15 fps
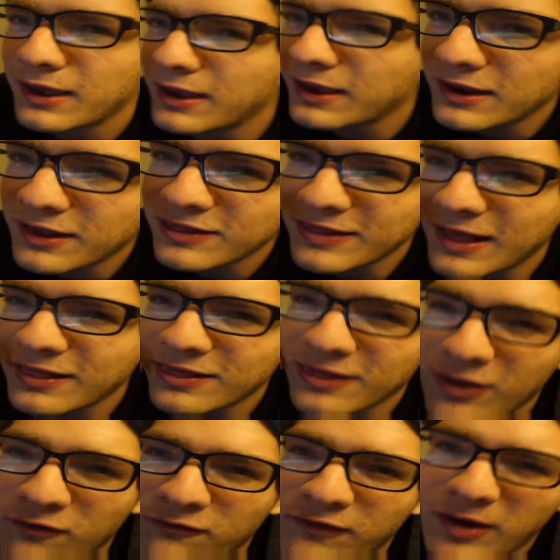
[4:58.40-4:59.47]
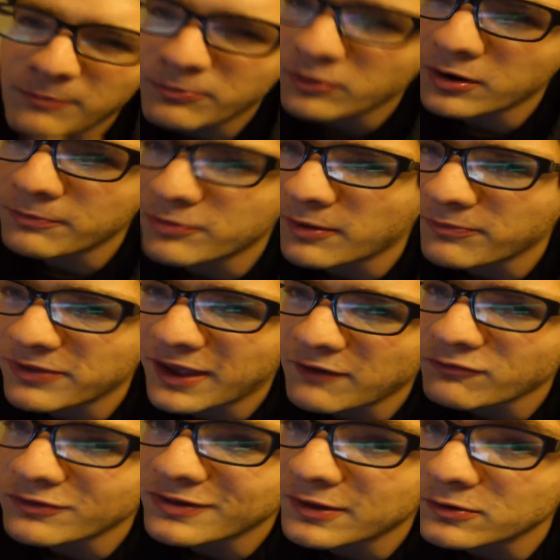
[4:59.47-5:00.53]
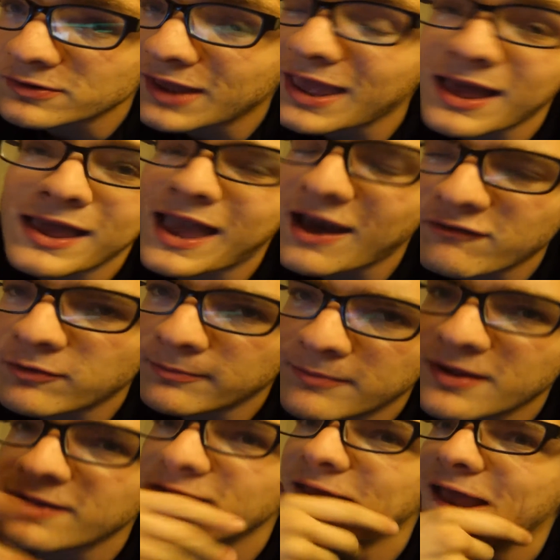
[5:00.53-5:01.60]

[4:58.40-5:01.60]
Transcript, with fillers: in the sense of I put up something every single day, I haven't missed